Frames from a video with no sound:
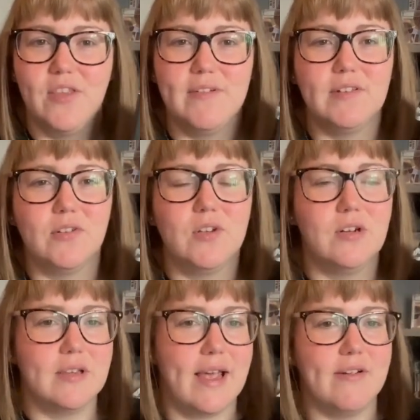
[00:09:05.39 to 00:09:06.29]
There is also
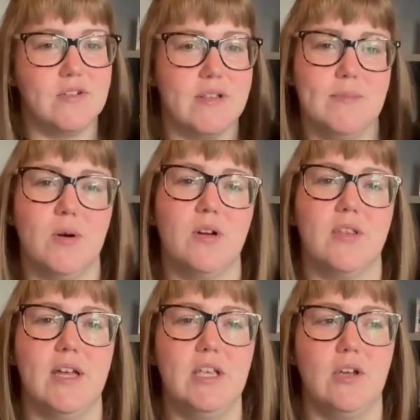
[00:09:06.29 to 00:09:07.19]
another character in the book
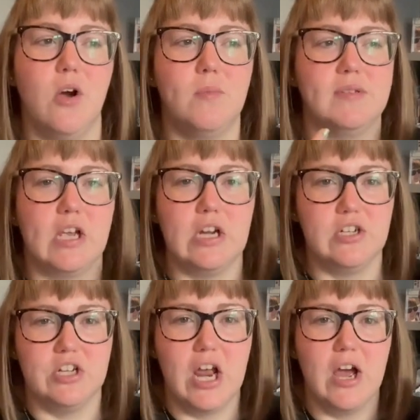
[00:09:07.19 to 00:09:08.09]
that you come to
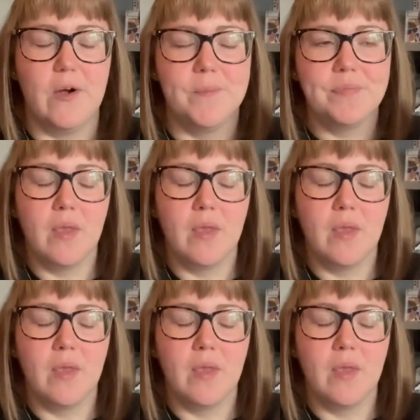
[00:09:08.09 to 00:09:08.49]
know.